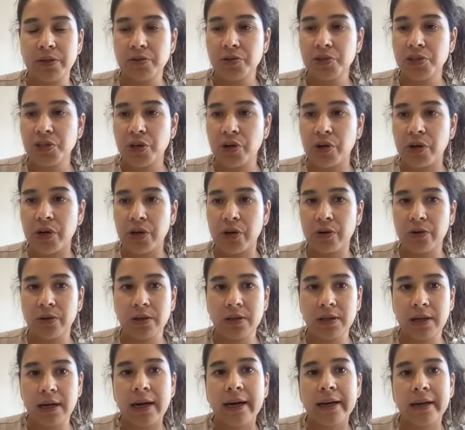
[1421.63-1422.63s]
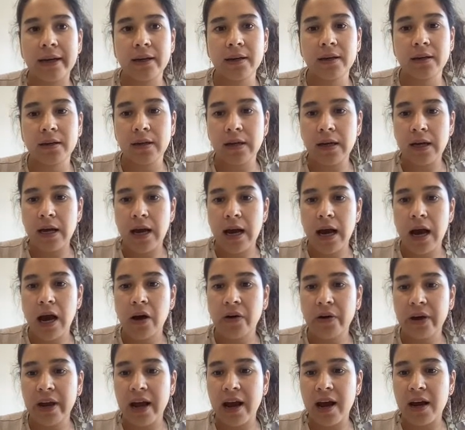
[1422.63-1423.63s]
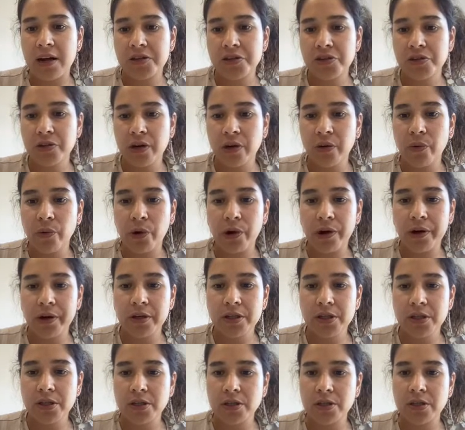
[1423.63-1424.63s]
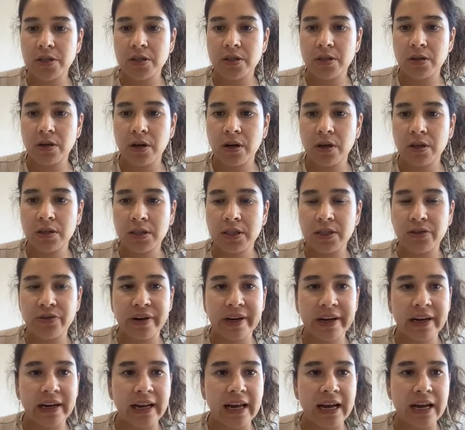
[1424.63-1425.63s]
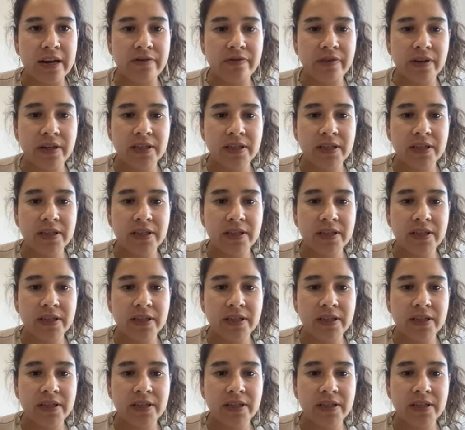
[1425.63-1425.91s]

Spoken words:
to show you like how it actually works on the real life